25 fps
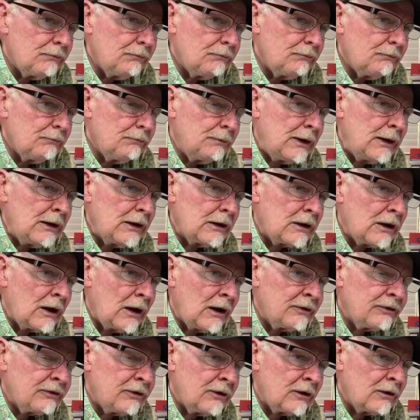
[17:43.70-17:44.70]
being a
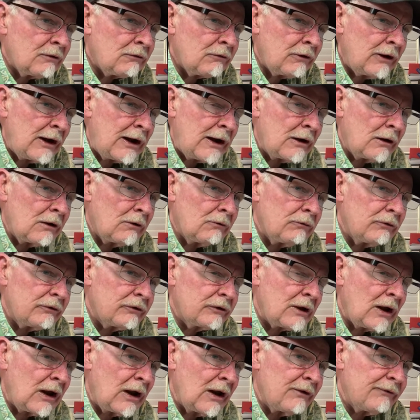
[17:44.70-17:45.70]
content creator was
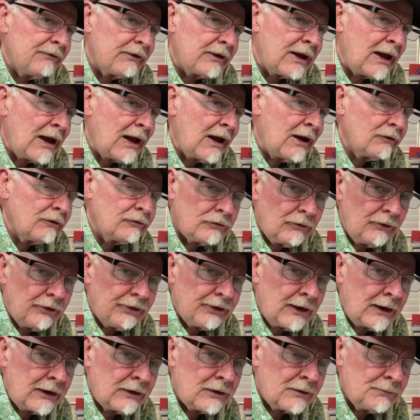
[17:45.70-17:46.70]
kind of a casual
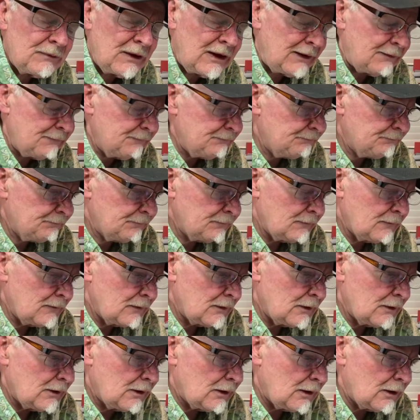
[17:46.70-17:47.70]
thing to me.
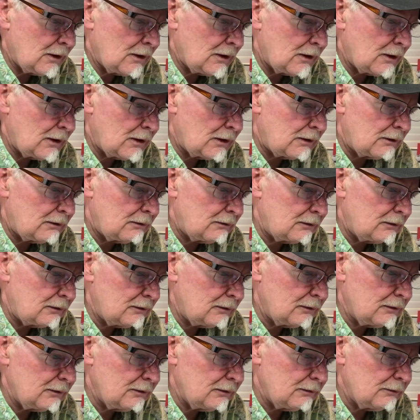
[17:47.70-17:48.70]

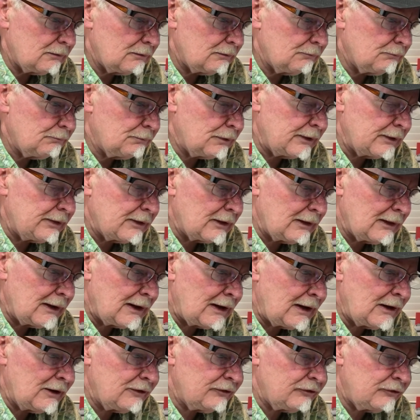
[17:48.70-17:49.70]
But in the
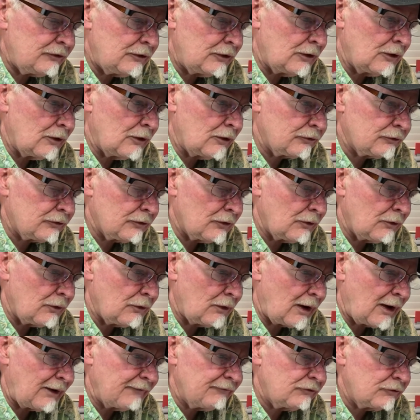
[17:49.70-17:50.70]
last year or so,
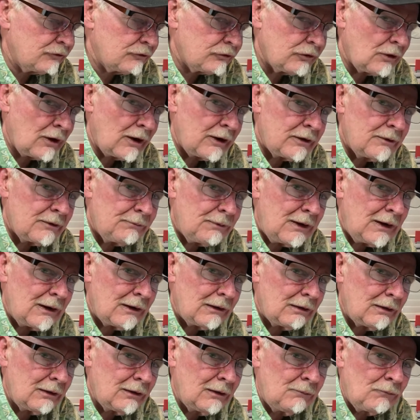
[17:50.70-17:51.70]
I've tried to be a
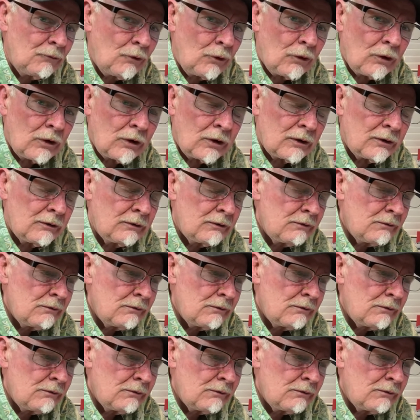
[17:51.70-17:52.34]
little more